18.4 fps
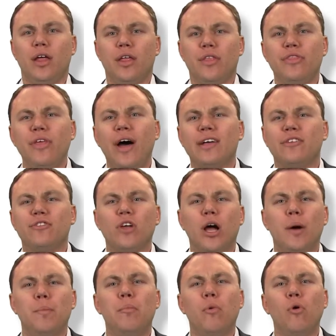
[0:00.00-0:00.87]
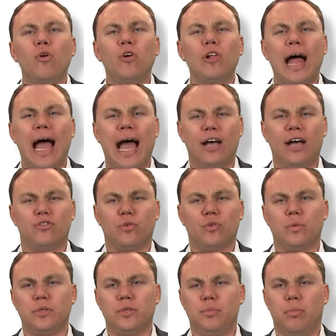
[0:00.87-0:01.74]
Thus, a moral
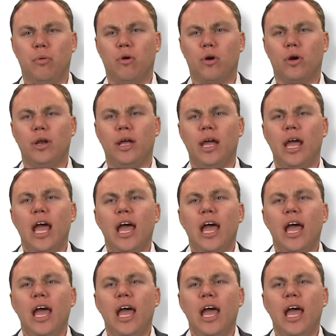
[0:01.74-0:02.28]
hazard was born.